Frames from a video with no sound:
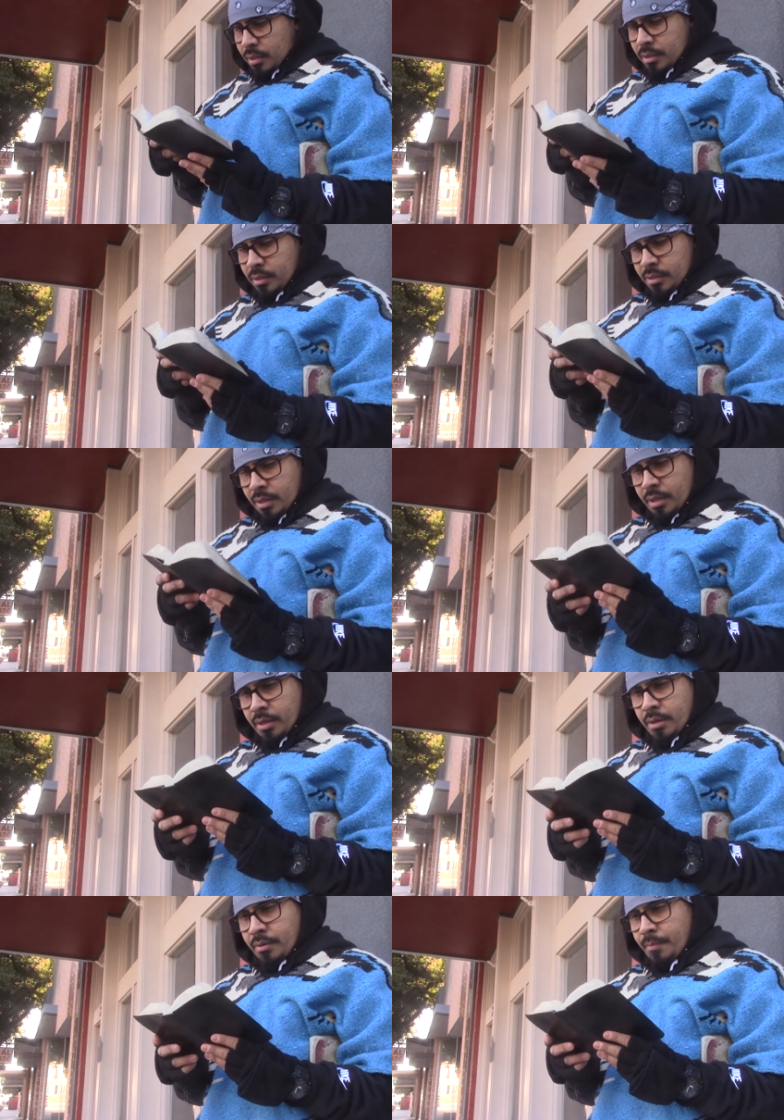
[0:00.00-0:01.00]
this is
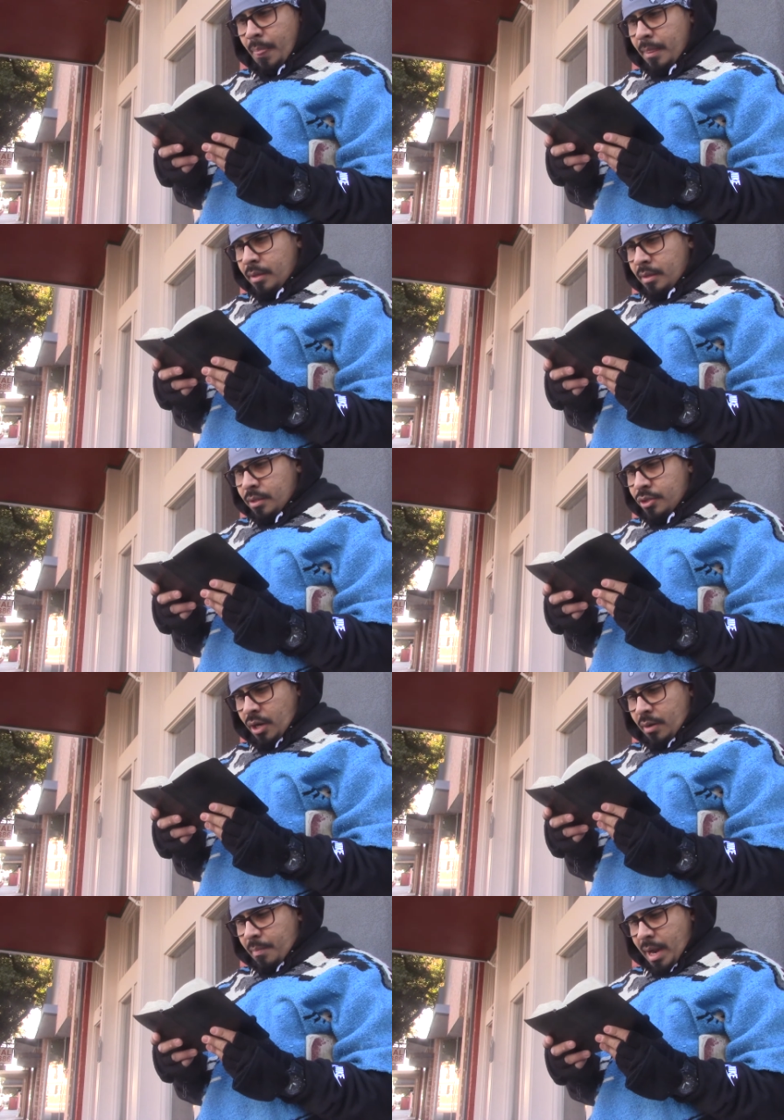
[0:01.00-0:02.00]
uh,
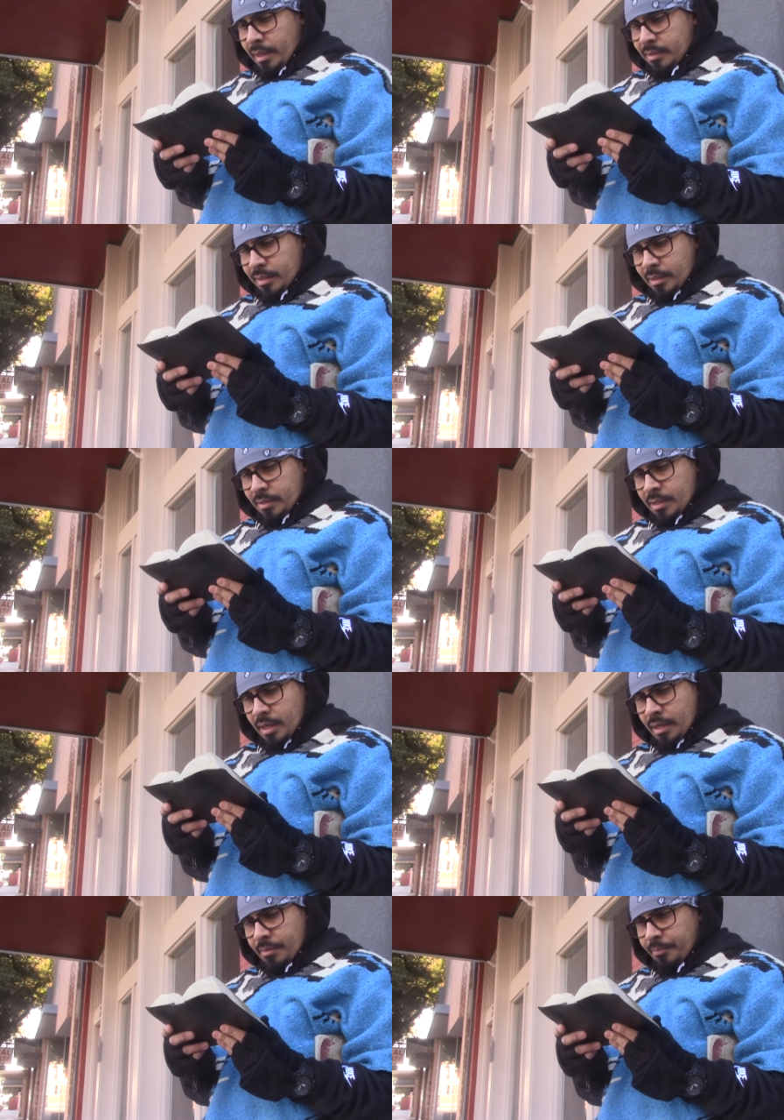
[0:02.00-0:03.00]
Jeremiah 16